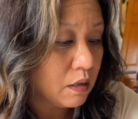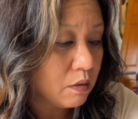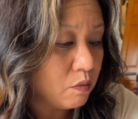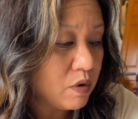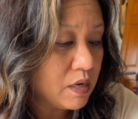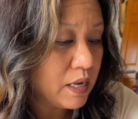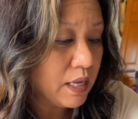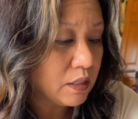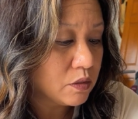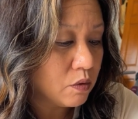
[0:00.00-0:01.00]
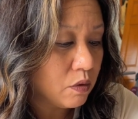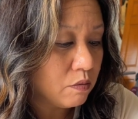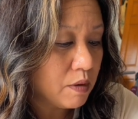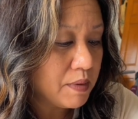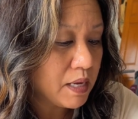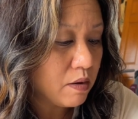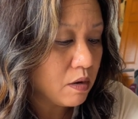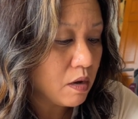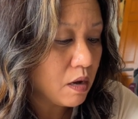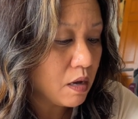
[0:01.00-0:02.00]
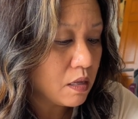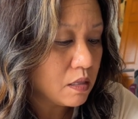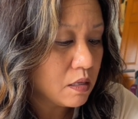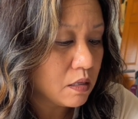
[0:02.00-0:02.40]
Windex or rubbing alcohol.